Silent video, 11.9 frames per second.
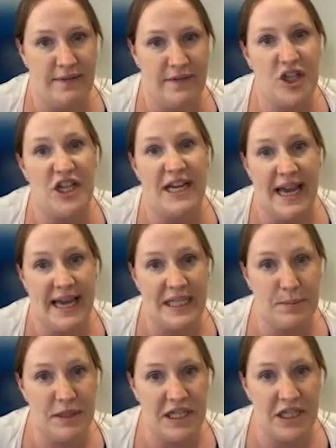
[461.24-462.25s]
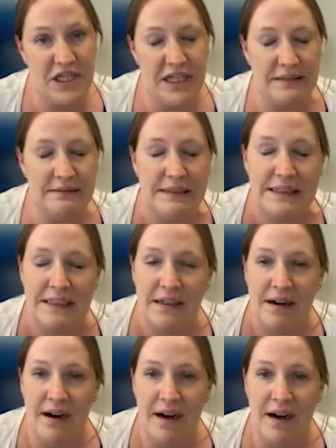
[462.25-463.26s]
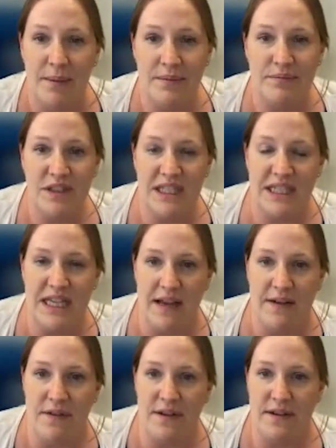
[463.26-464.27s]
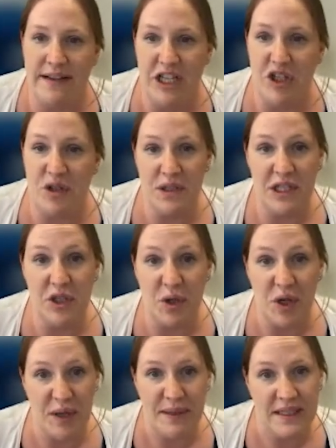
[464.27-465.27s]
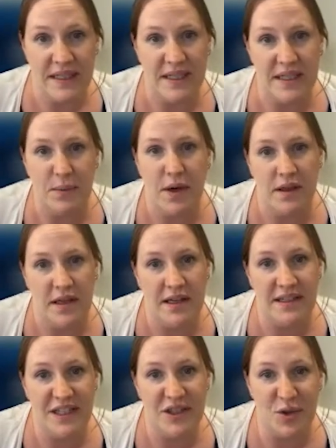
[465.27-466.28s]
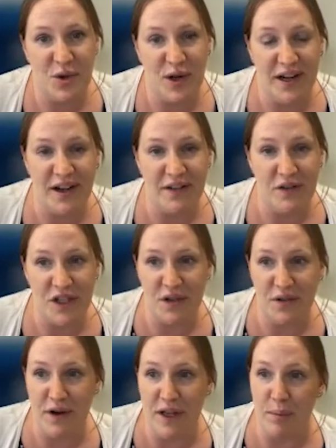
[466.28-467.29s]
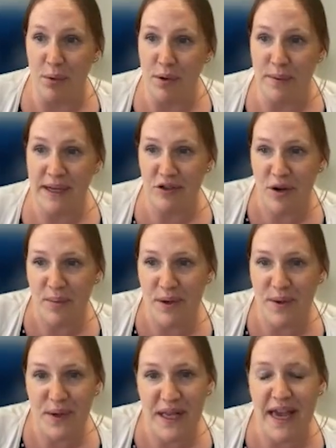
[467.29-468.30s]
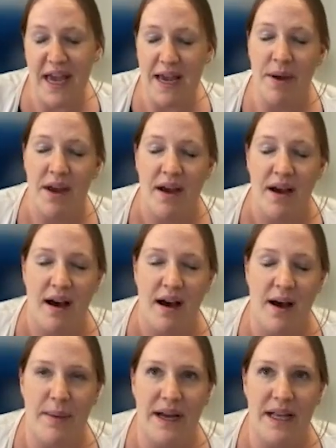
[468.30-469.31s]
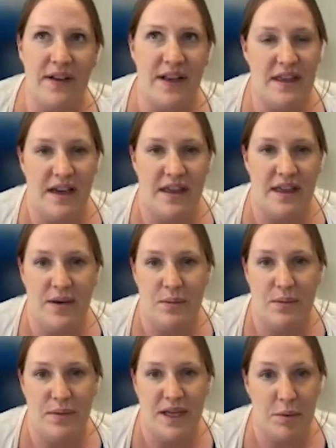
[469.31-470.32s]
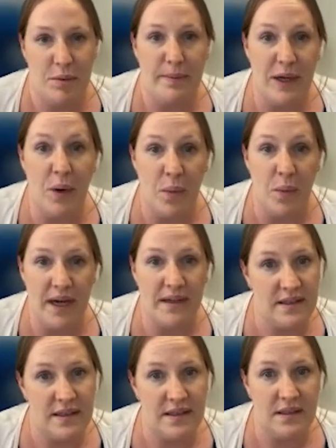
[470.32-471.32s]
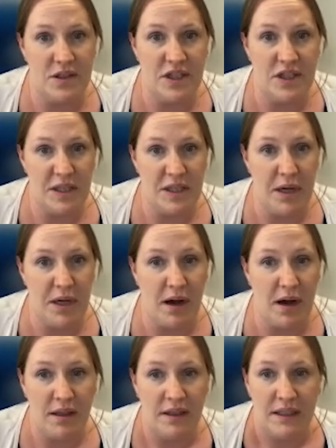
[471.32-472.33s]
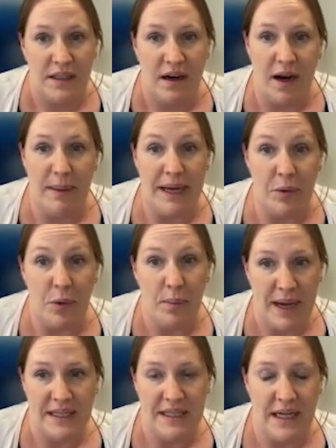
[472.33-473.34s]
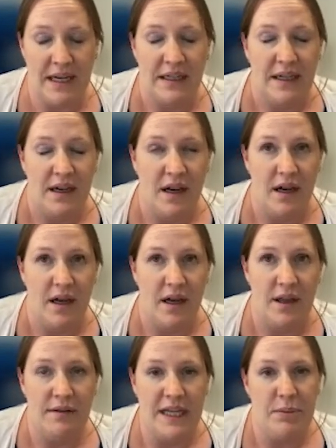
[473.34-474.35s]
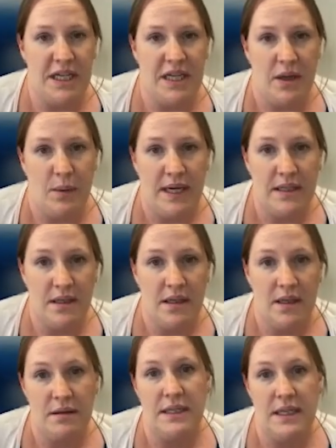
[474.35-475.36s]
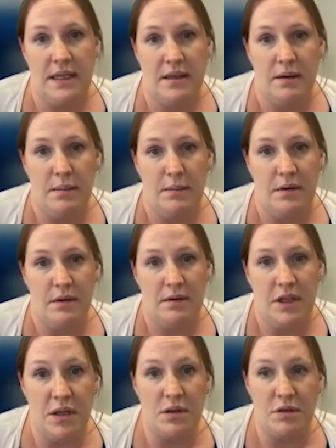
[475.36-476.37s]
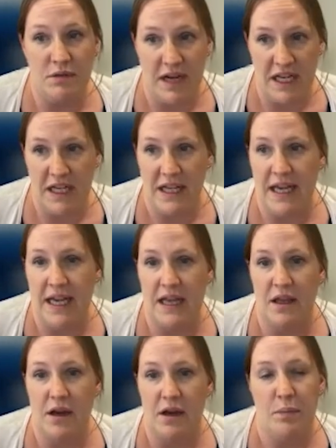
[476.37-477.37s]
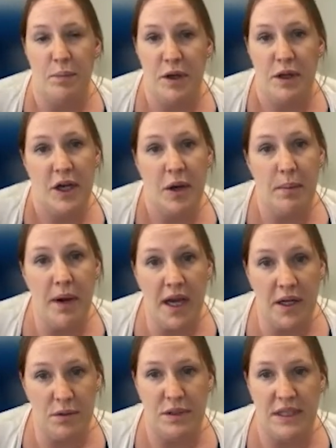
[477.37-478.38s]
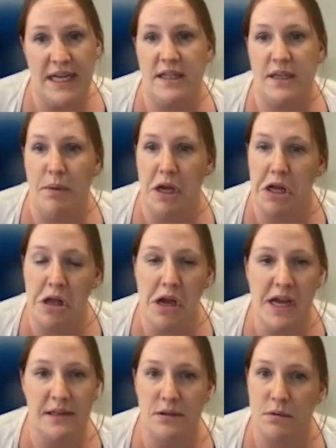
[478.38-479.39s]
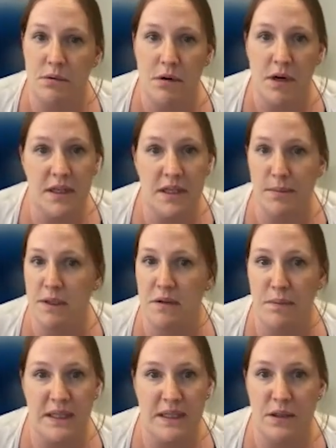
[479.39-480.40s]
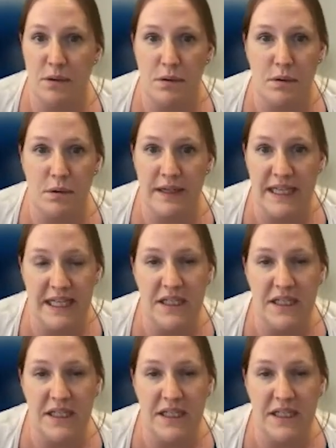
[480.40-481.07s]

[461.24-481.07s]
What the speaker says: fishing expedition to see if there are any juicy documents that it's worth using to try and kind of justify an employment tribunal claim. And if anything, I think that's probably got worse since the GDPR and not better. Are there any particular ways that you see them used regularly in the kind of purely commercial setting by clients or customers of business or in any